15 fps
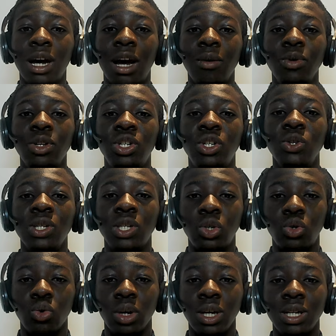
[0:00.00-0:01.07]
which uses
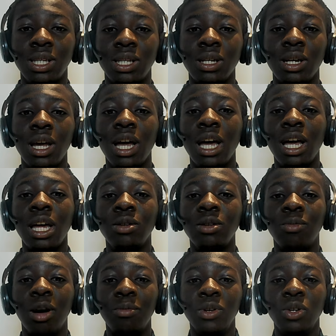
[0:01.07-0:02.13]
strings and
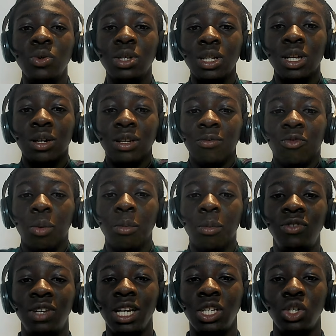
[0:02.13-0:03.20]
might be using a form
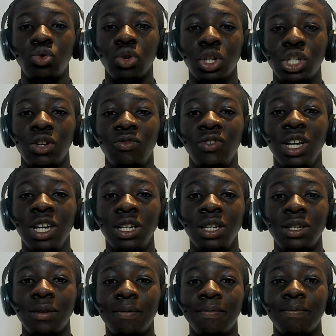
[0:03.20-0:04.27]
of data structure if
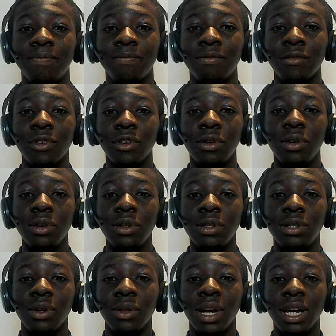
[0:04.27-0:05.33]
needed.
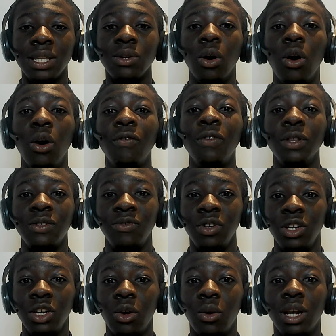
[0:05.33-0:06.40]
So that's all for this
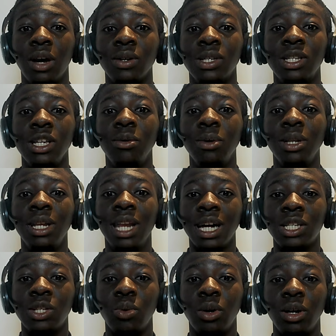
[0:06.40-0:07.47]
video, and I'll see you in the
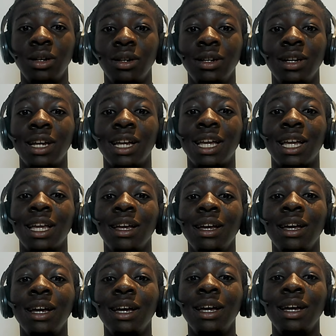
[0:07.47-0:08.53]
next one.
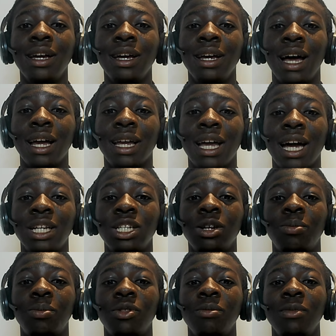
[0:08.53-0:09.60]
And catch
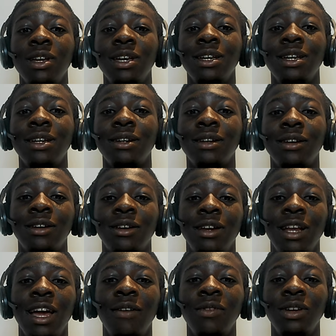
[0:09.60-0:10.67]
up with me
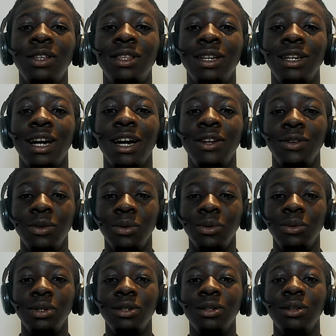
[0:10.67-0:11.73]
on everything I do.
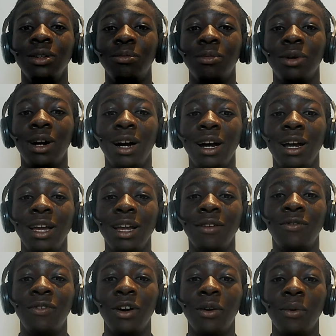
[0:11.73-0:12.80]
Goodbye
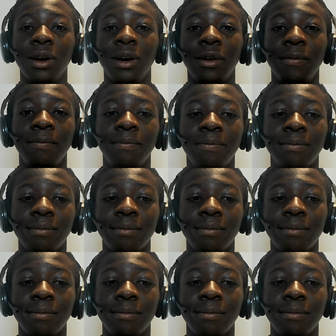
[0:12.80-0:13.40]
and farewell.